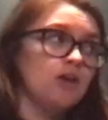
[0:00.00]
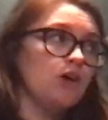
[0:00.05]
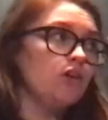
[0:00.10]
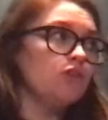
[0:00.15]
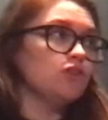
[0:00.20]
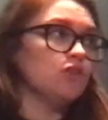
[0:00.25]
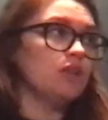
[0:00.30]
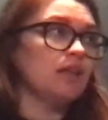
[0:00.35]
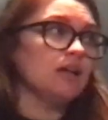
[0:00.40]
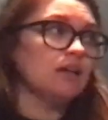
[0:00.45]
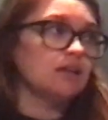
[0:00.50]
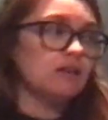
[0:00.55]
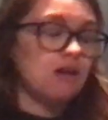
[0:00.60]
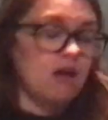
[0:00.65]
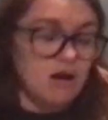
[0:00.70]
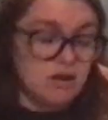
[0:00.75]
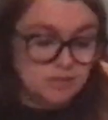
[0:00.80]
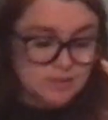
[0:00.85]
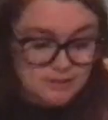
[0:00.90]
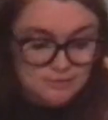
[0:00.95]
So that
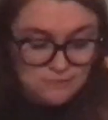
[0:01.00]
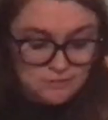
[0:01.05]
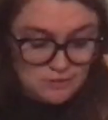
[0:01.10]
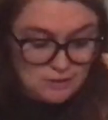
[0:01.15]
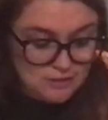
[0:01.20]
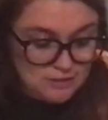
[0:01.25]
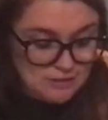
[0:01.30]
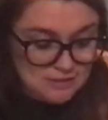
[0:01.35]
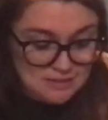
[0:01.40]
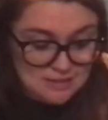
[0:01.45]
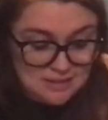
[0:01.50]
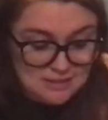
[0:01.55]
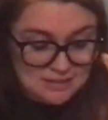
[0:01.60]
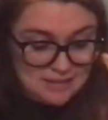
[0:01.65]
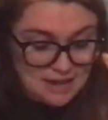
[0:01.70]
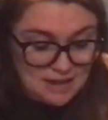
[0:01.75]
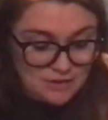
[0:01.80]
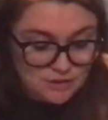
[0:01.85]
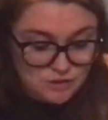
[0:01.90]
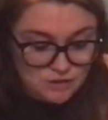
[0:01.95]
cost of goods is
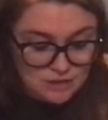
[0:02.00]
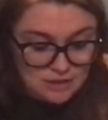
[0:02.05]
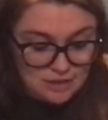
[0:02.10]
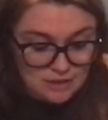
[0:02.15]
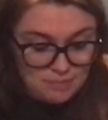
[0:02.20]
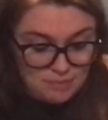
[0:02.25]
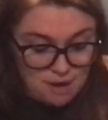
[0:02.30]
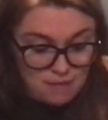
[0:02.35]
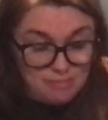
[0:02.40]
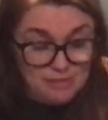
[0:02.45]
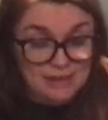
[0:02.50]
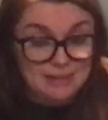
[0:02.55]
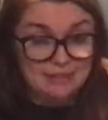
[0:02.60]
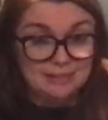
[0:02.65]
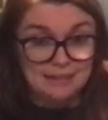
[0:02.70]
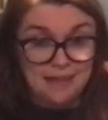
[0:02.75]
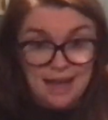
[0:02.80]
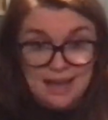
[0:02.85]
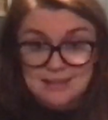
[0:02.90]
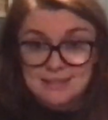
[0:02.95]
actually probably
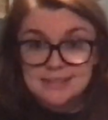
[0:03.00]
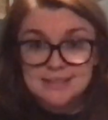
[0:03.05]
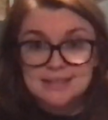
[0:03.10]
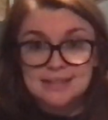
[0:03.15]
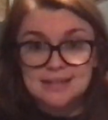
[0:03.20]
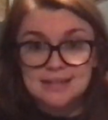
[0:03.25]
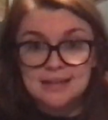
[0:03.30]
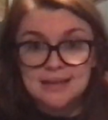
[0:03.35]
less